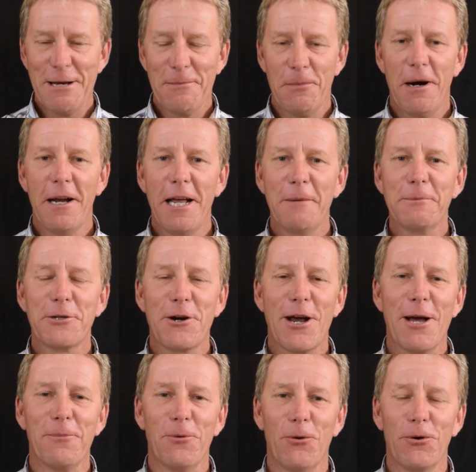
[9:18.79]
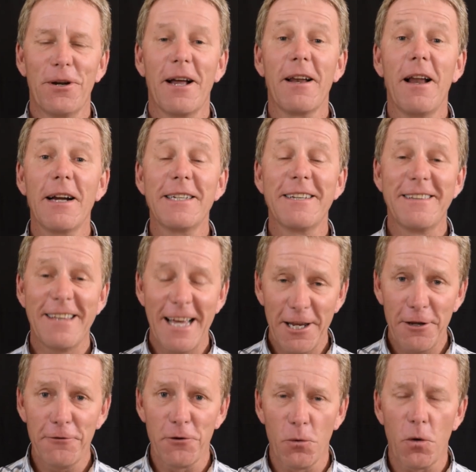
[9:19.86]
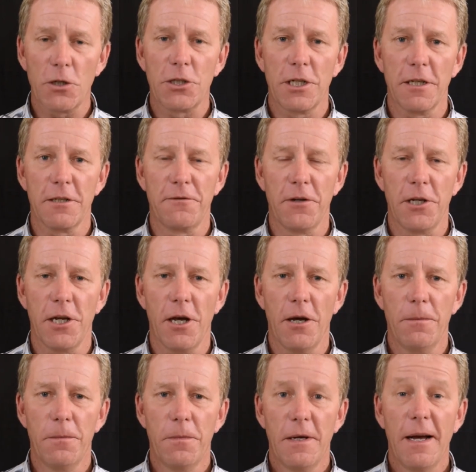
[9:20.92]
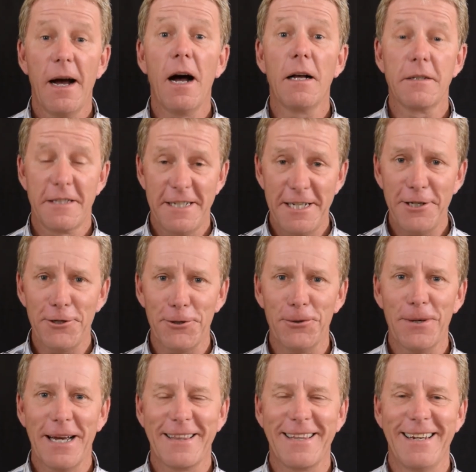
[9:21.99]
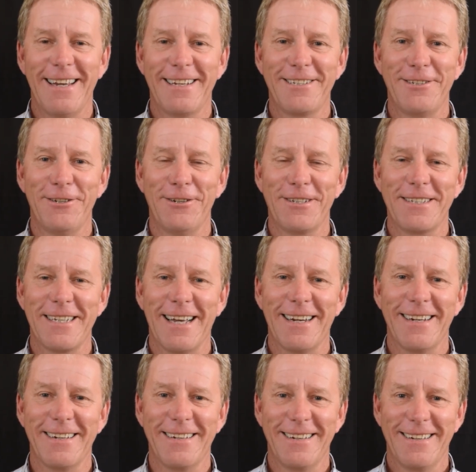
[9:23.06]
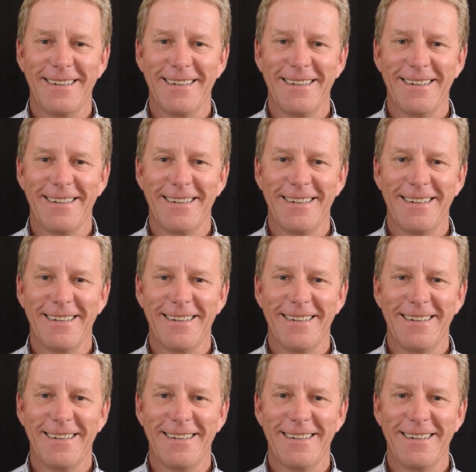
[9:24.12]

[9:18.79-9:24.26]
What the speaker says: My name's Graham Ward, and I'd like to thank you for watching this video. I'll see you at the next Unit Standard.